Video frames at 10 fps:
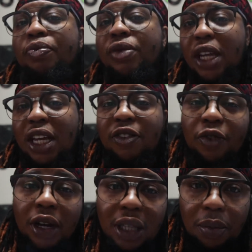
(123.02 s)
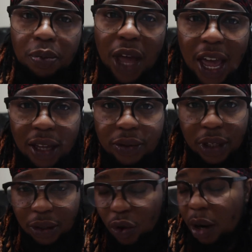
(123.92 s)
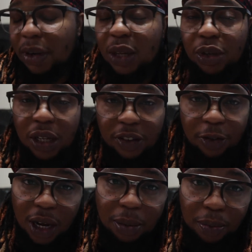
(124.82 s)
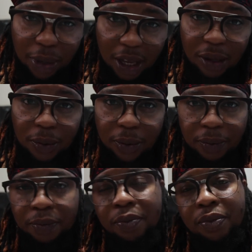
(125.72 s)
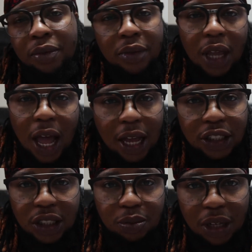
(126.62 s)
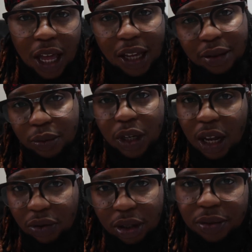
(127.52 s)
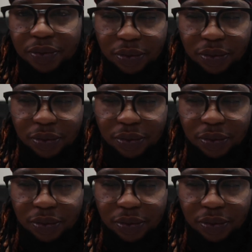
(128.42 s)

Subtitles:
then he fucked up a pack. Now normally when he fuck up a pack, I'd just be like, whatever,